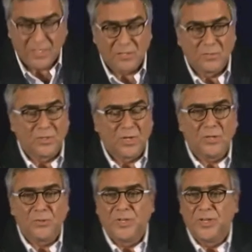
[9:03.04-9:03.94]
Now,
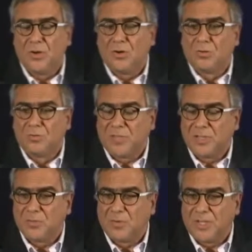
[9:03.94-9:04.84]
how do we know,
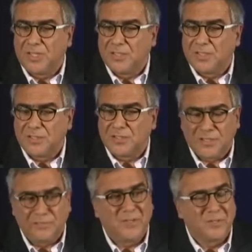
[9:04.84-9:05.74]
by the way, that
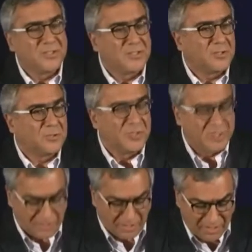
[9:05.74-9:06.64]
I found this out
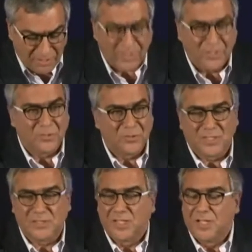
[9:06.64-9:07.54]
recently, how do we know
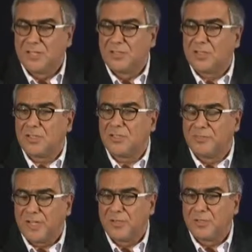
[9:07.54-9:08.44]
that Darth
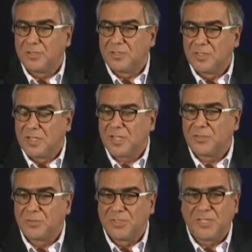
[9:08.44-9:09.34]
Vader
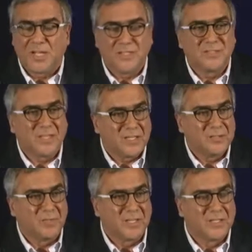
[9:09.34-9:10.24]
actually has
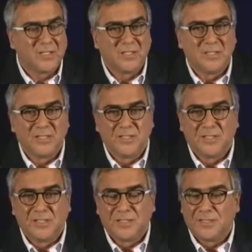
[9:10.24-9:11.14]
asthma?
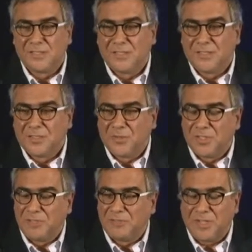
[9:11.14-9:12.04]

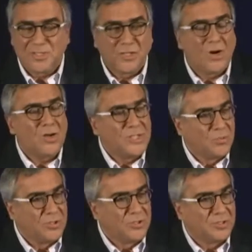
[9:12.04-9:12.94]
Well, in fact,
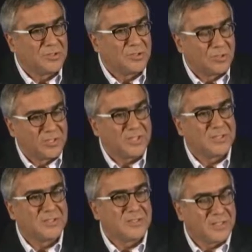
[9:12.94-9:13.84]
Hollywood told
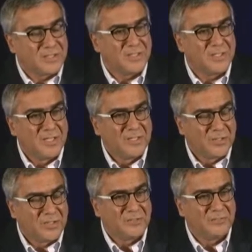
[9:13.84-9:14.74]
us that
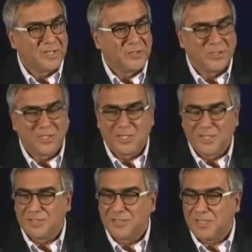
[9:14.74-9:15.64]
Darth Vader
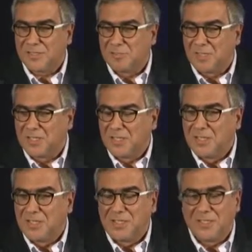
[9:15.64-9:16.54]
has asthma,
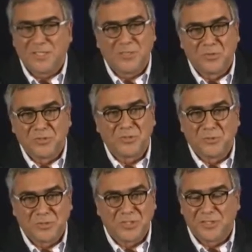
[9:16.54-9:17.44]
and I
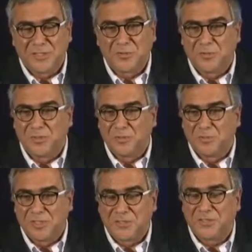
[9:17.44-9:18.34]
wanted to share this with
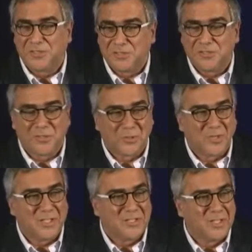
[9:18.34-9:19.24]
you because this is a
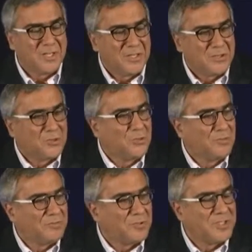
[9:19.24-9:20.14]
great
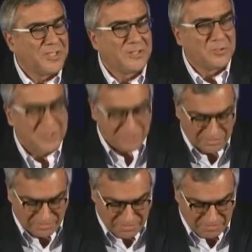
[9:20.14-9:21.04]
tool for
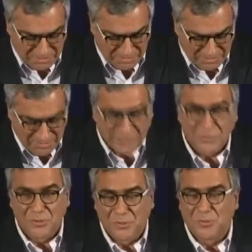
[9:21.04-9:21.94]
diagnosis of asthma.
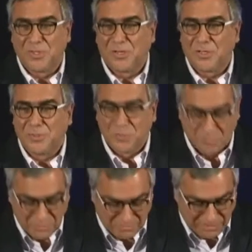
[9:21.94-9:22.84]
You go to a
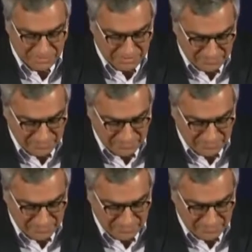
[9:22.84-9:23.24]
Hollywood movie.